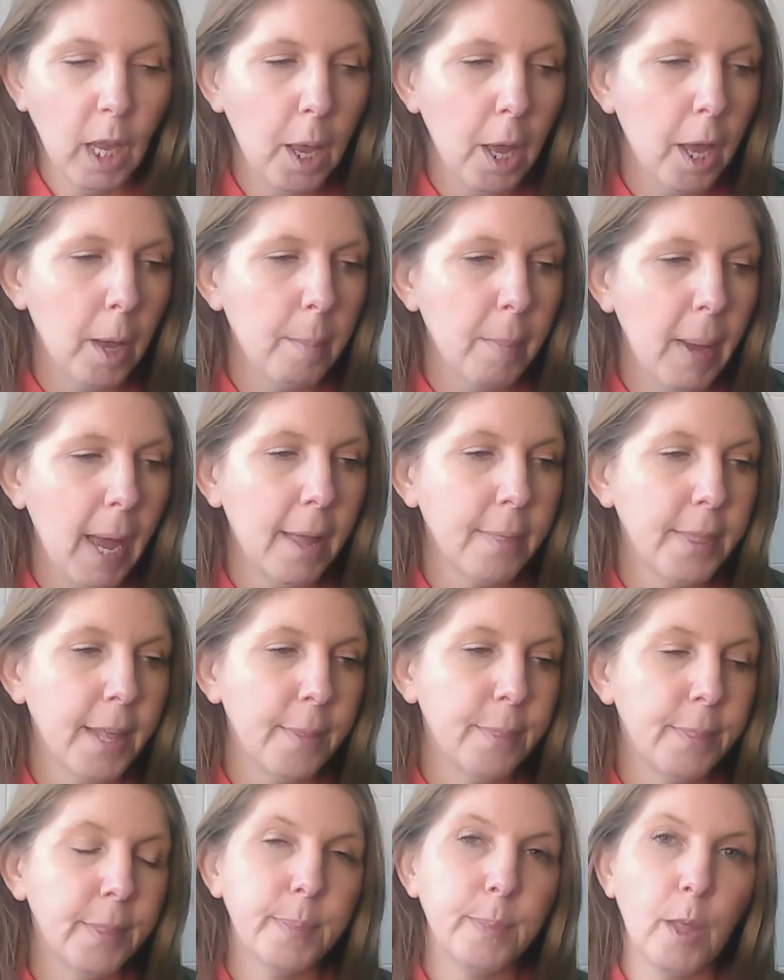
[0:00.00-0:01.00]
And
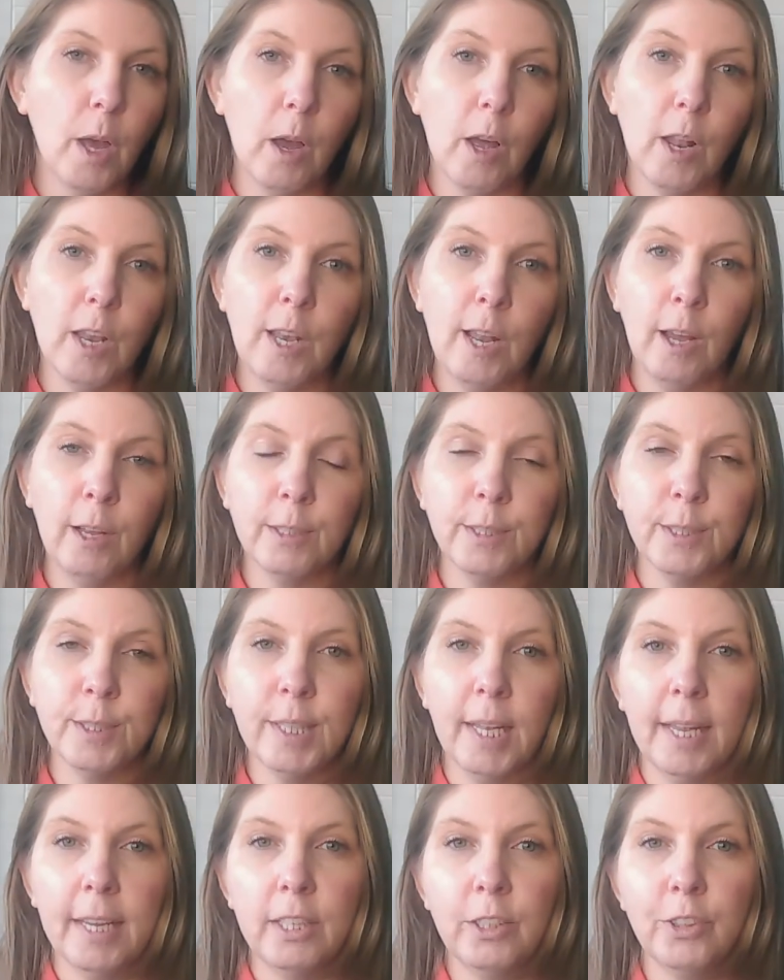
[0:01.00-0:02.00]
then our last
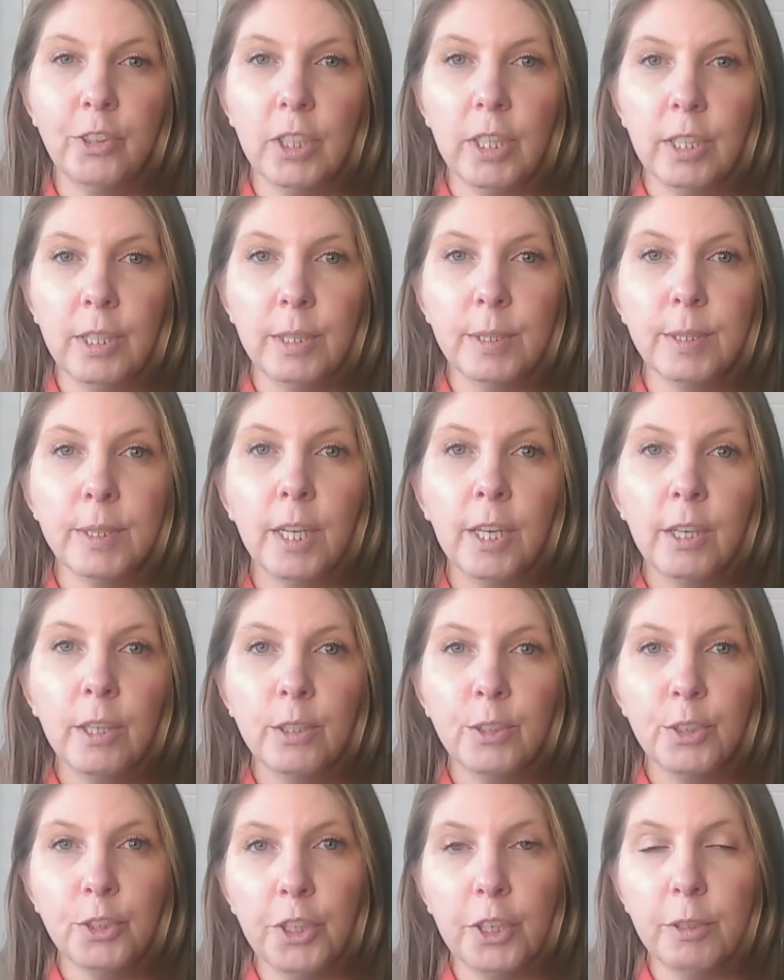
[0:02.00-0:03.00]
stage is
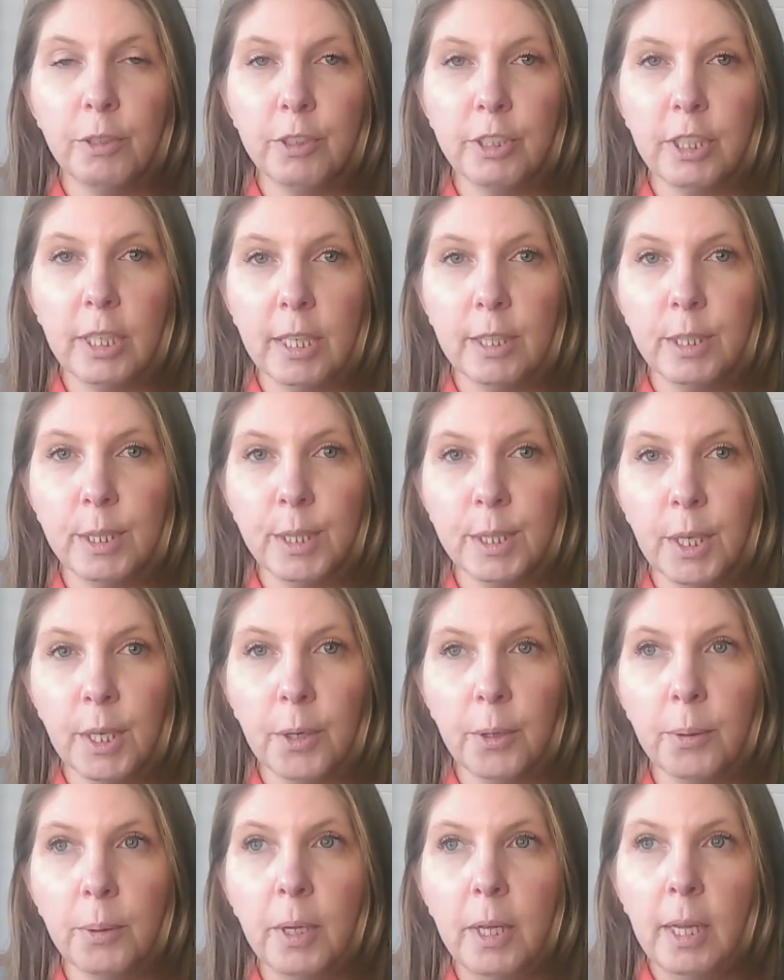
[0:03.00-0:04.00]
security.
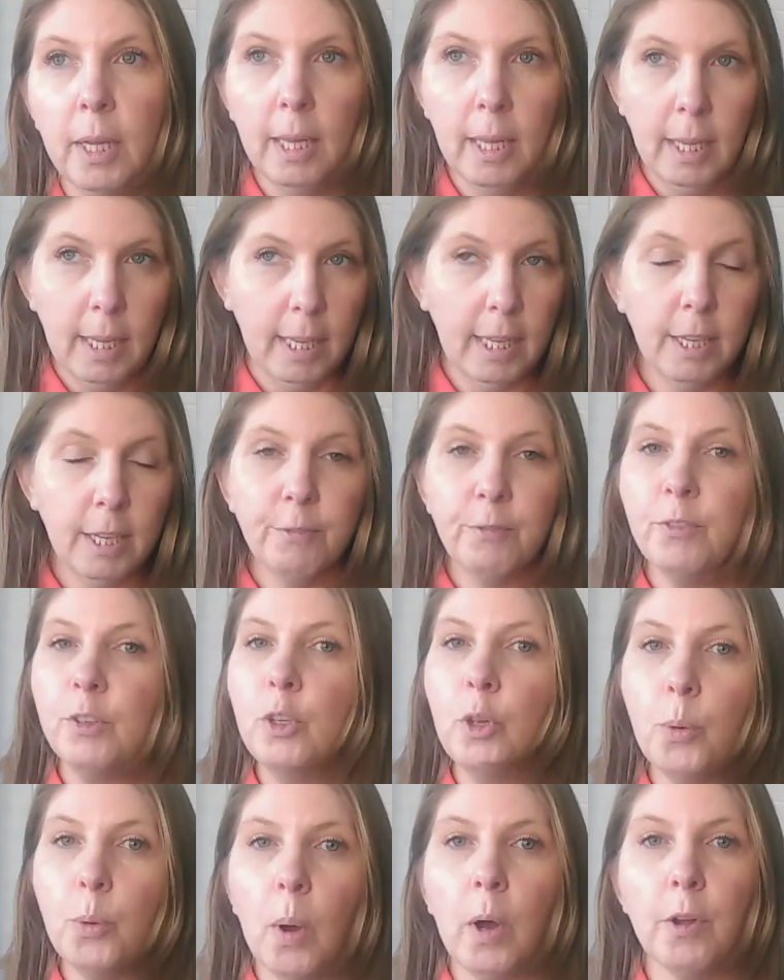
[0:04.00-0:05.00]
So if
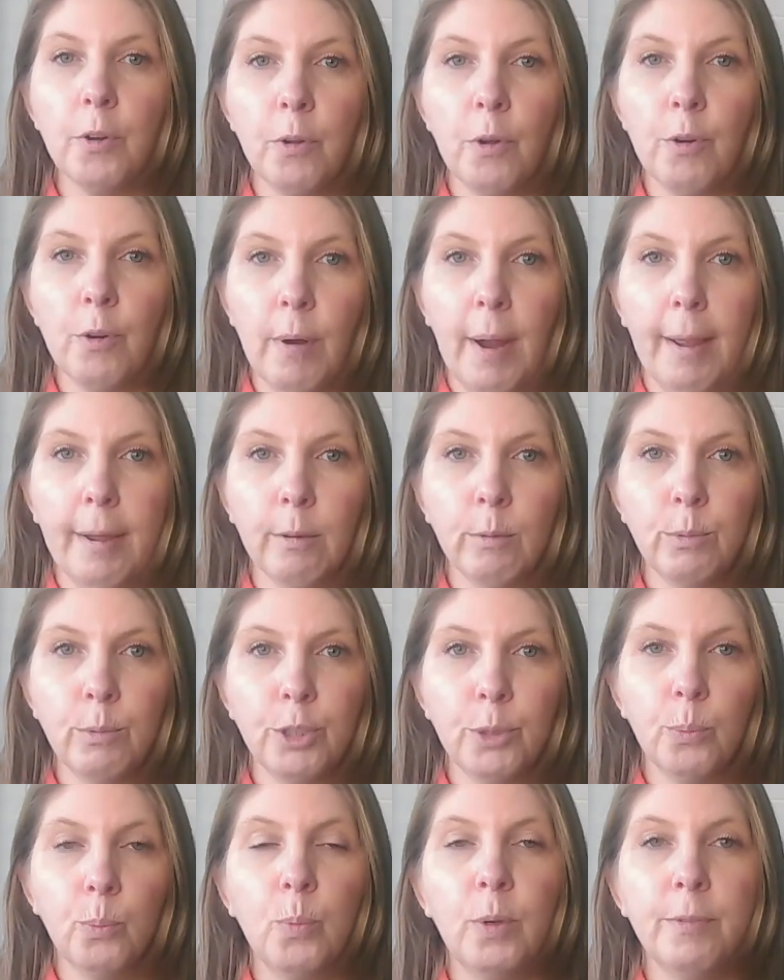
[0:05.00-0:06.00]
you are not
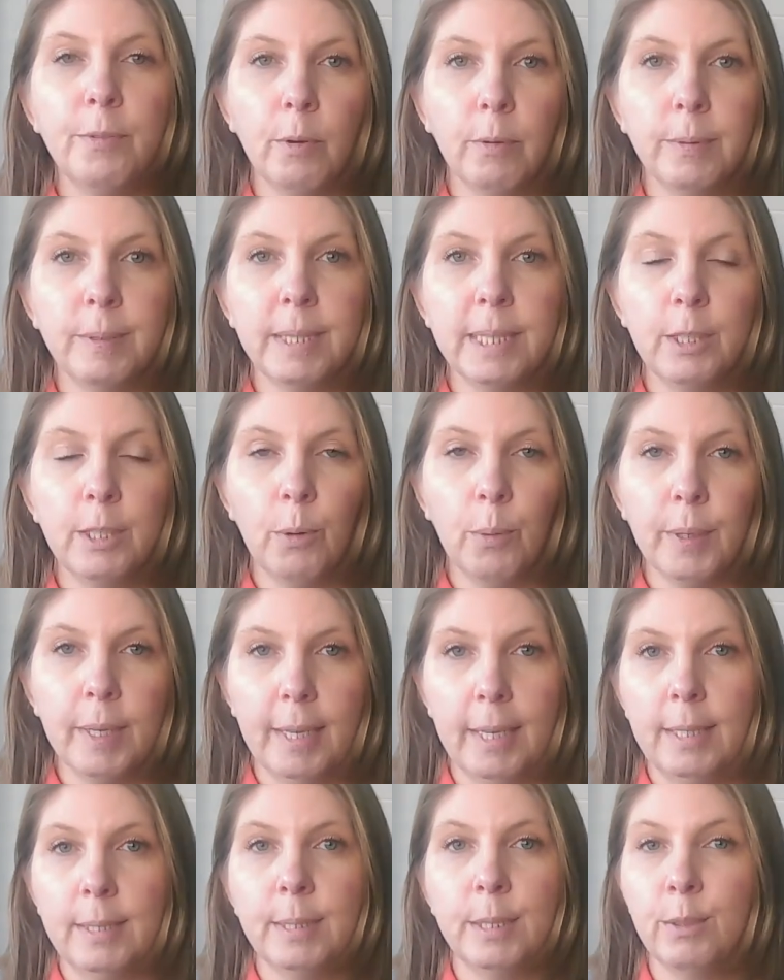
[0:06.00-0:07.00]
around, we've obviously got
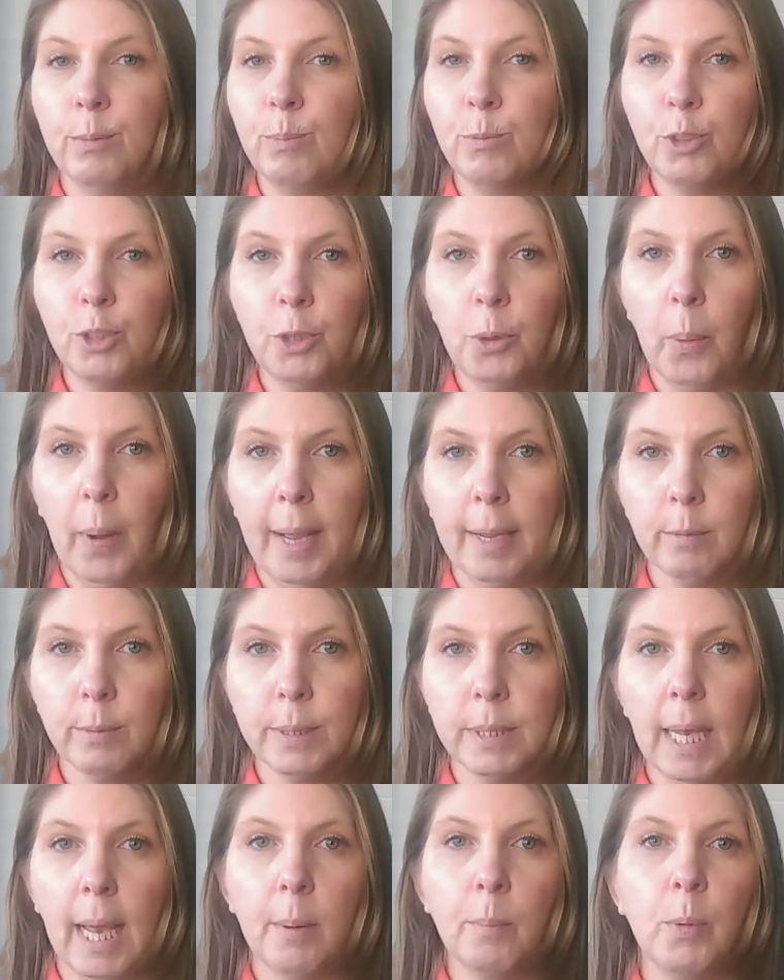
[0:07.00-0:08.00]
keys to your
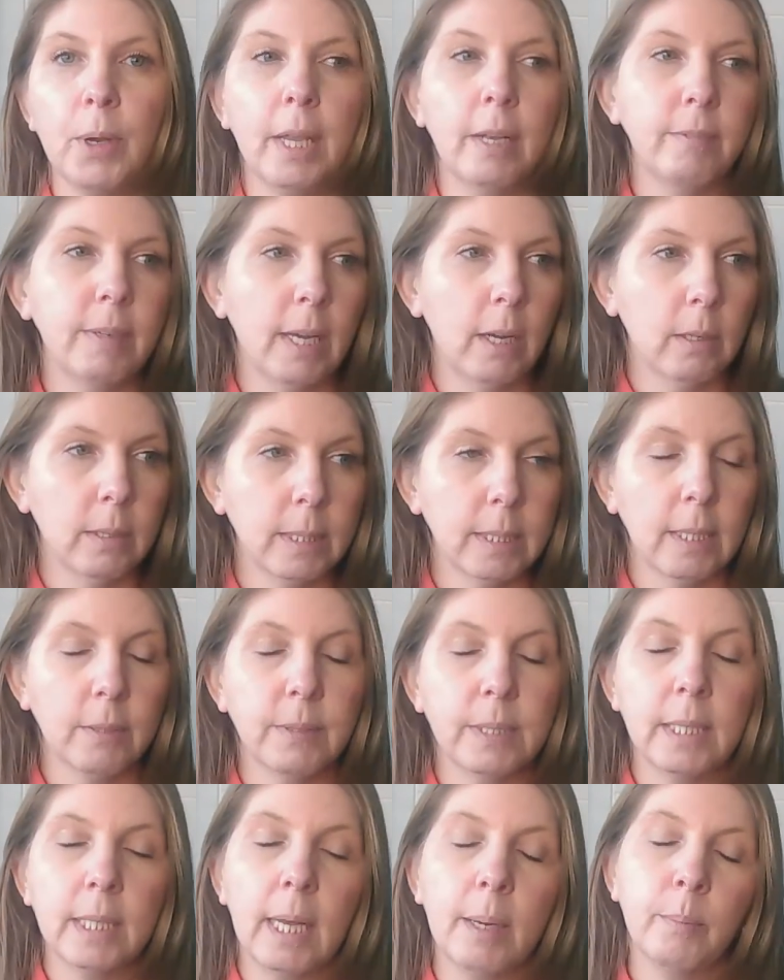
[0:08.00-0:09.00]
house and we have let
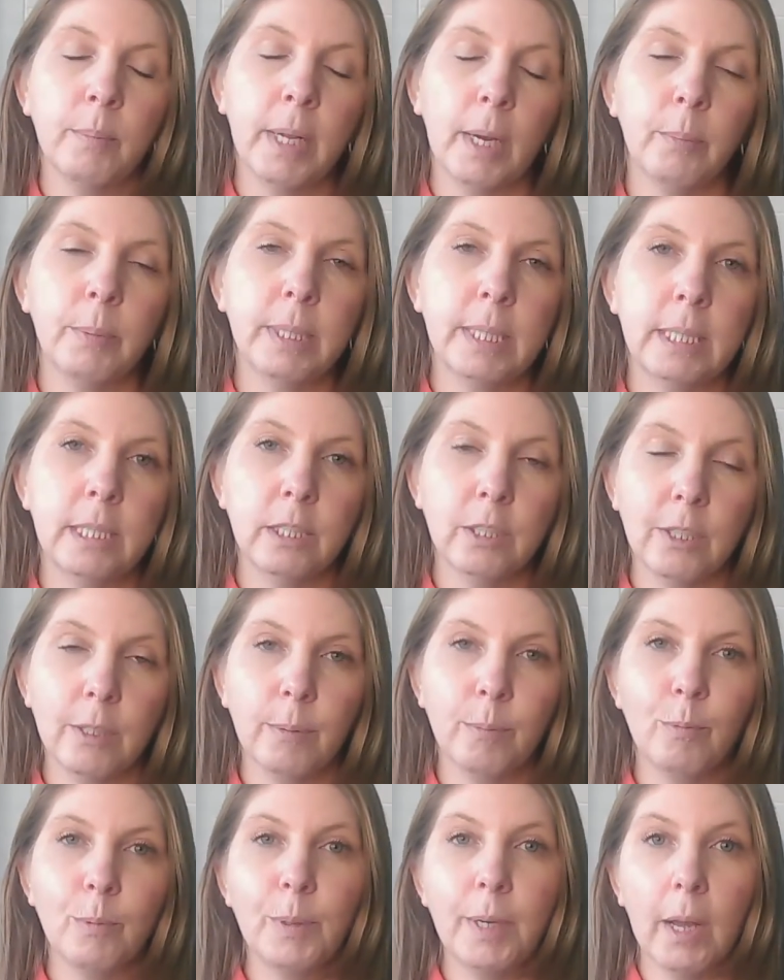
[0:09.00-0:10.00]
ourselves in, and now we need
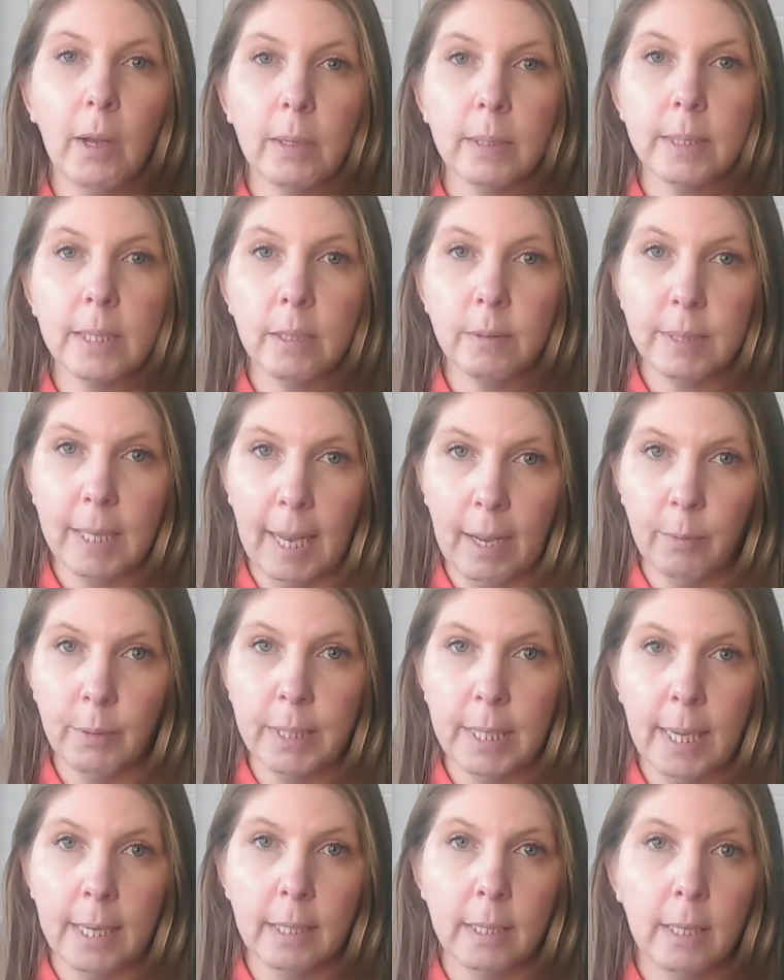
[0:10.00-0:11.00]
to let ourselves out
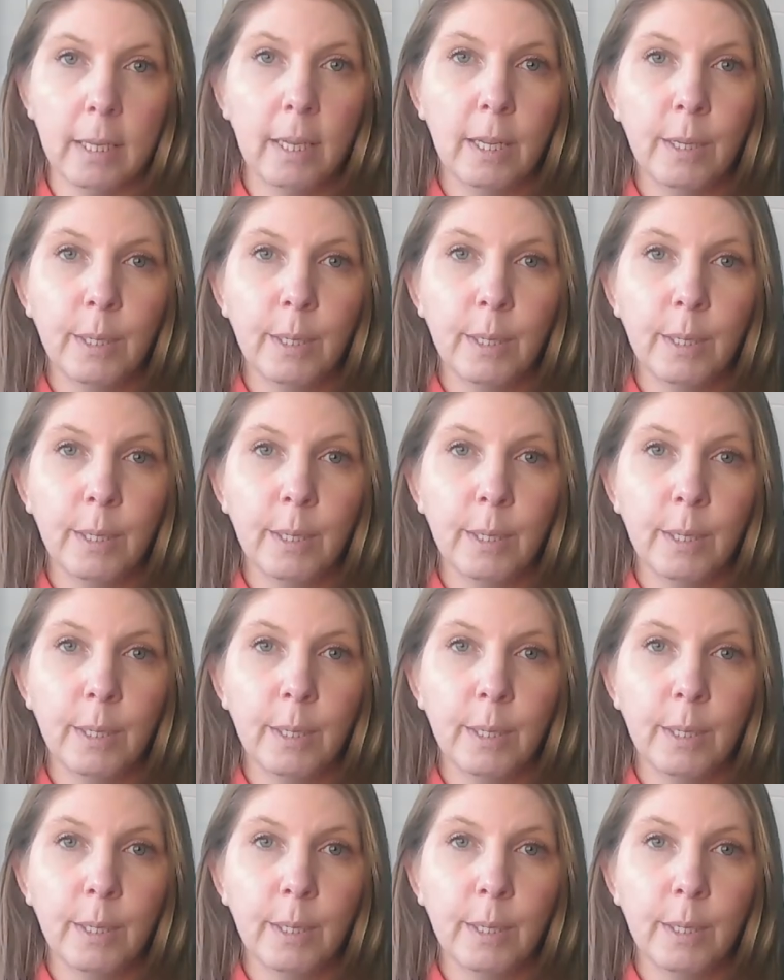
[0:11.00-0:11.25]
again.